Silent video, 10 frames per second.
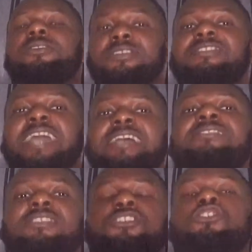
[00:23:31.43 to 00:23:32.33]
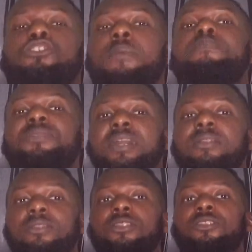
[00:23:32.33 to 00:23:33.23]
gonna sense that there's
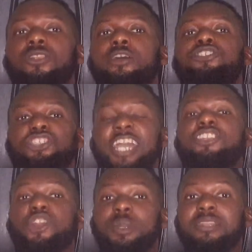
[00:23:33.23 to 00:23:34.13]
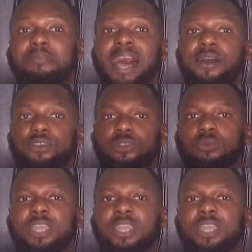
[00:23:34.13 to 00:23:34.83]
something not genuine about you.